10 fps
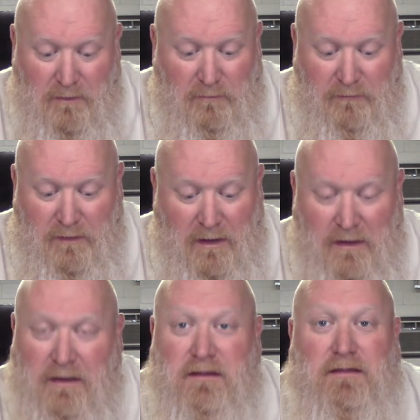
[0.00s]
We've got
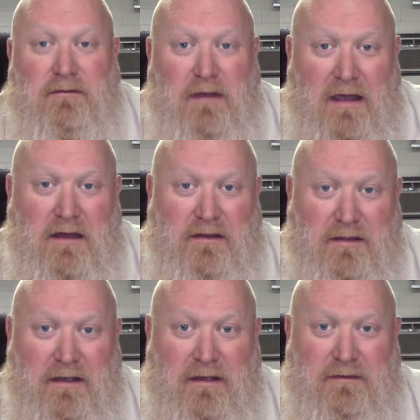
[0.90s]
to get them out of
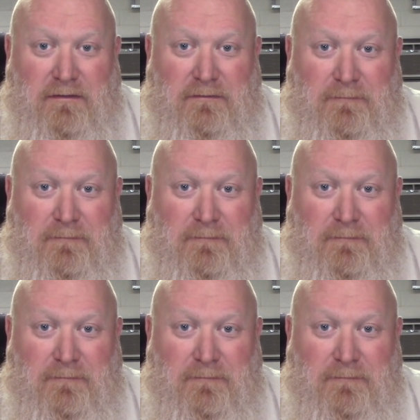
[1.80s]
that.